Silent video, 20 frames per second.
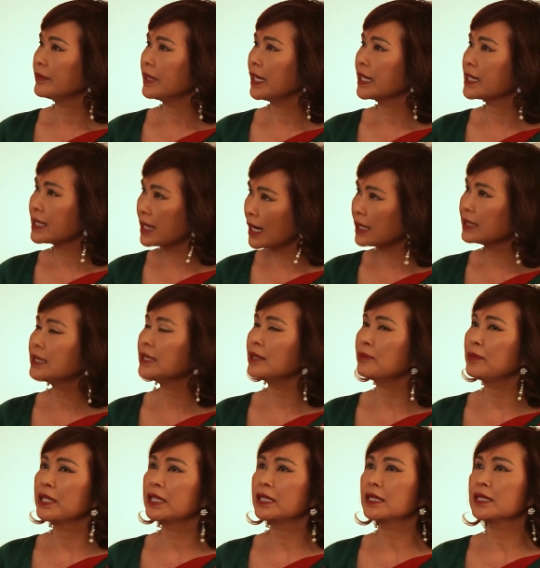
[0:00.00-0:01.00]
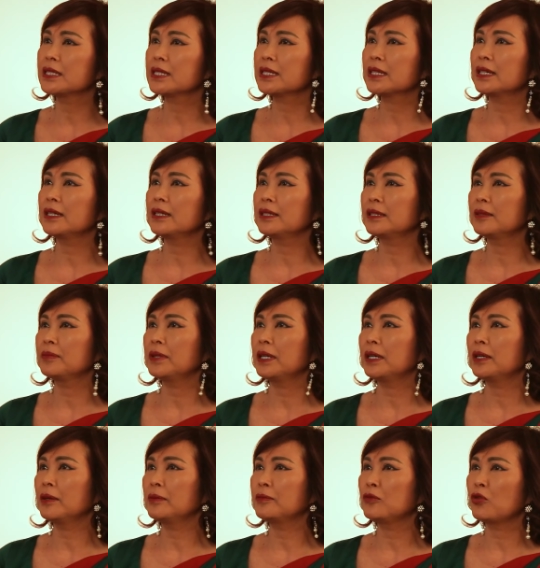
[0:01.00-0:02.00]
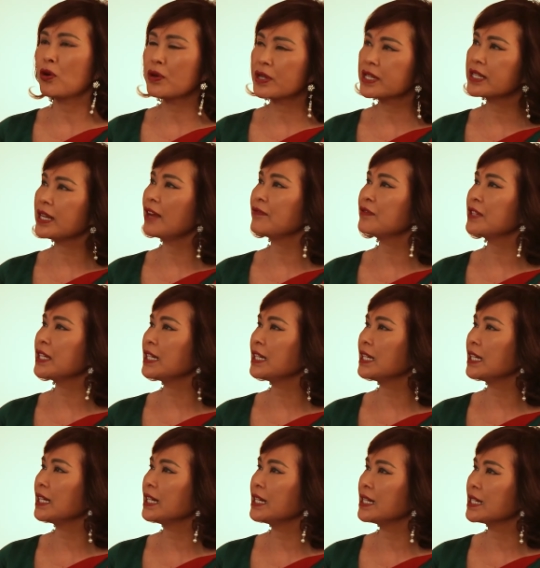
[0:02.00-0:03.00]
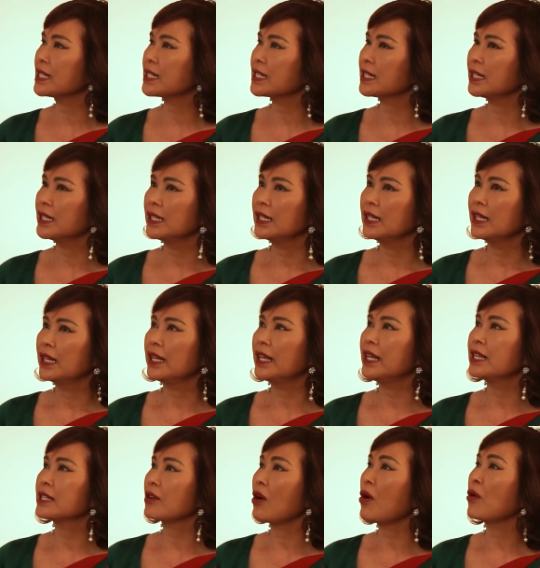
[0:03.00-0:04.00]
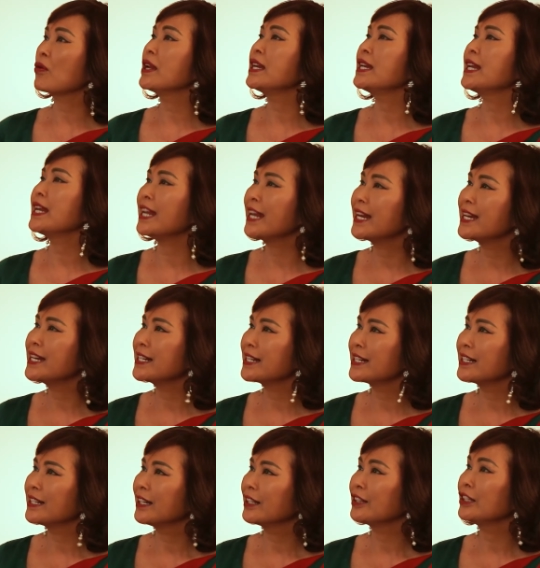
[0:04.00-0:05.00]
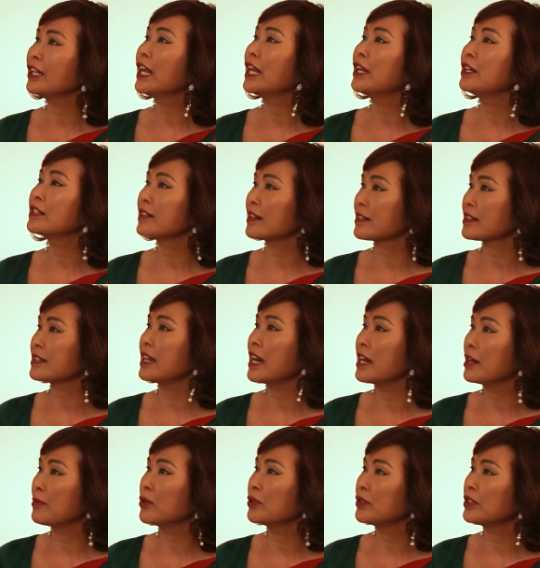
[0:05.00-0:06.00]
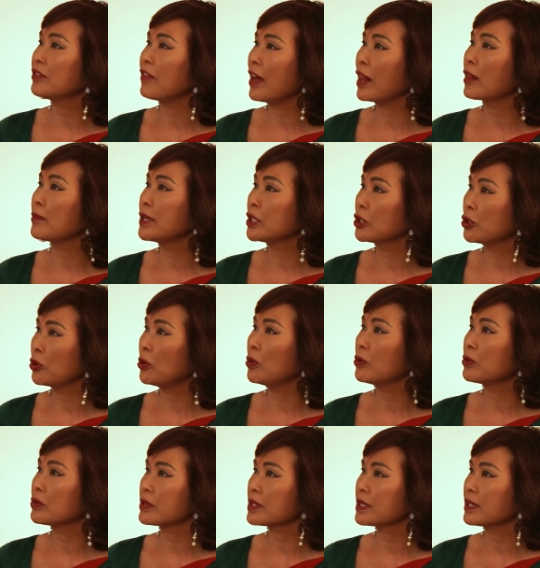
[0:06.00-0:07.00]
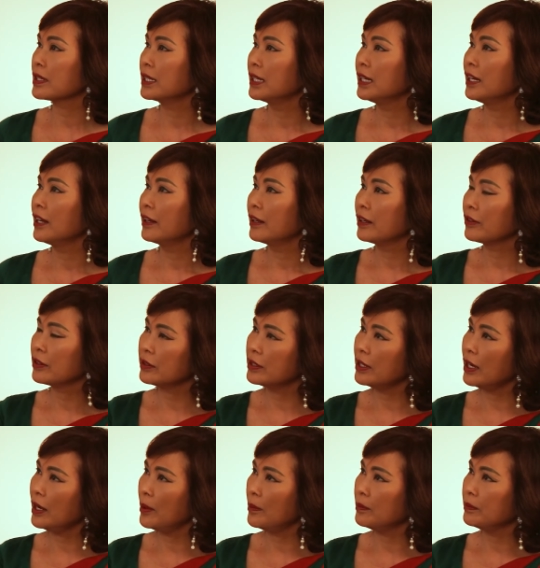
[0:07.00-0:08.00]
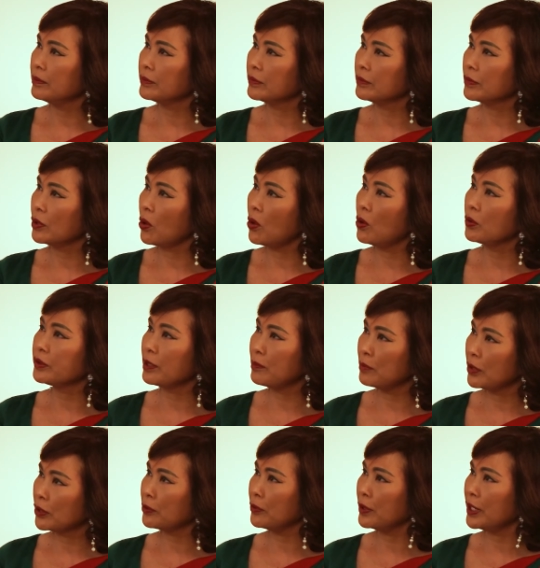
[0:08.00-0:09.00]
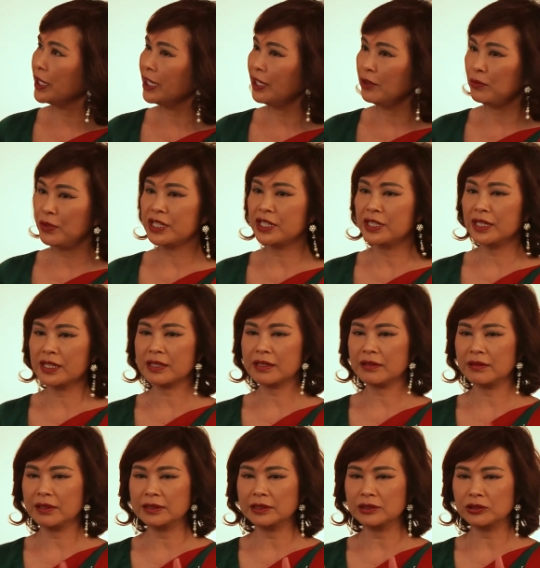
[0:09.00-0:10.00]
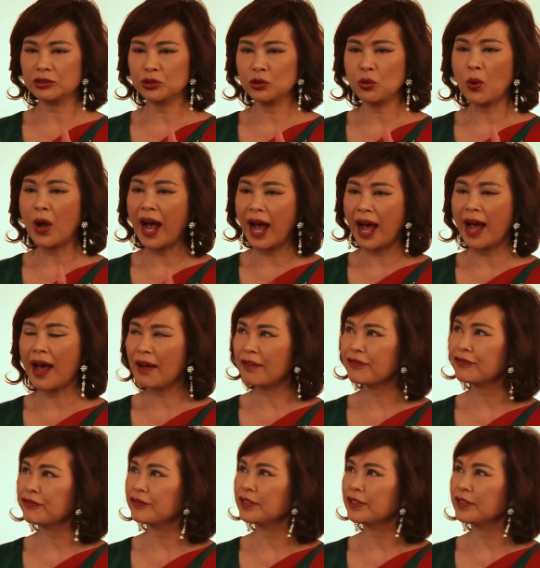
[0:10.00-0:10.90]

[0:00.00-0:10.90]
Exactly, because road safety is already in sustainable development goals. Goal number 3, which is to halve